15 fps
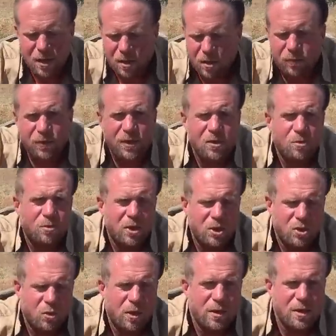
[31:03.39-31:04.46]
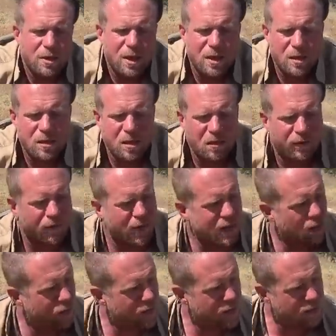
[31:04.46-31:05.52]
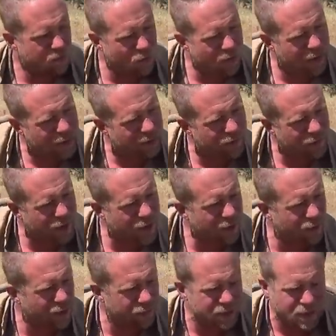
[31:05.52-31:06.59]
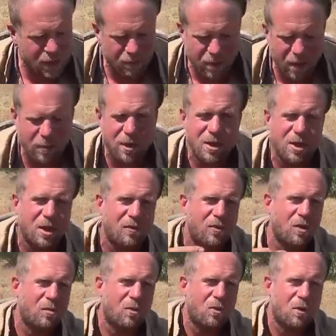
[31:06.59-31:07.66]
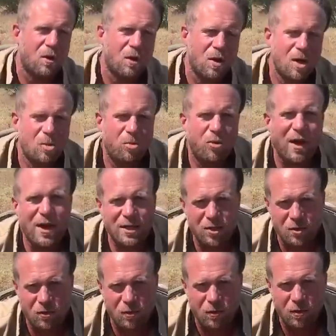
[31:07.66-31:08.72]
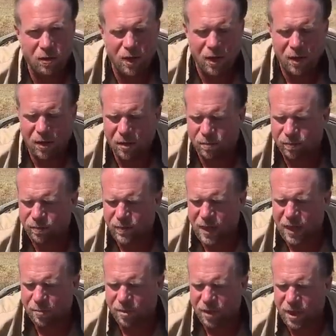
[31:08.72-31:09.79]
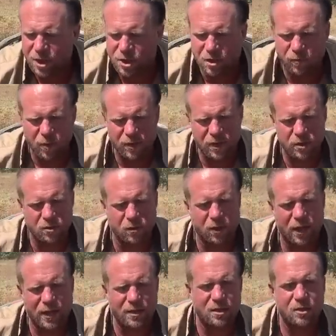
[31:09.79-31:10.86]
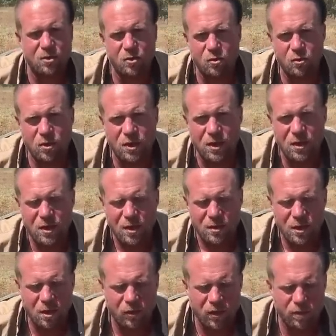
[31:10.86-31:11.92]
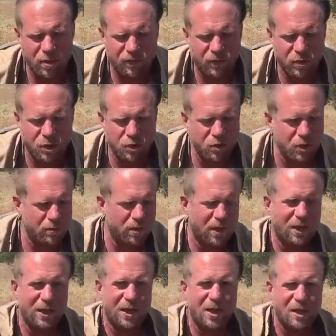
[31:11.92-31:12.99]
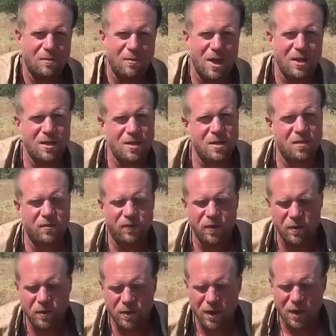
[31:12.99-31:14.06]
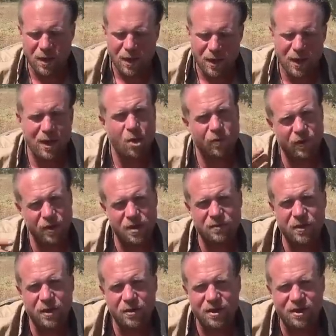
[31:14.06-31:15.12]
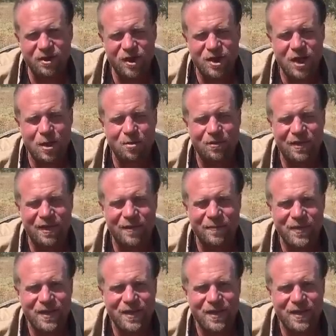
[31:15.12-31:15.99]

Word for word: Hopefully you enjoyed this kind of stuff. I know this is more like a forgotten weapons thing, but I wanted to give you a more practical um, application of what these are like to use, not only but for shooting, but cleaning and maintenance in the field and hopefully this video did a good job of that.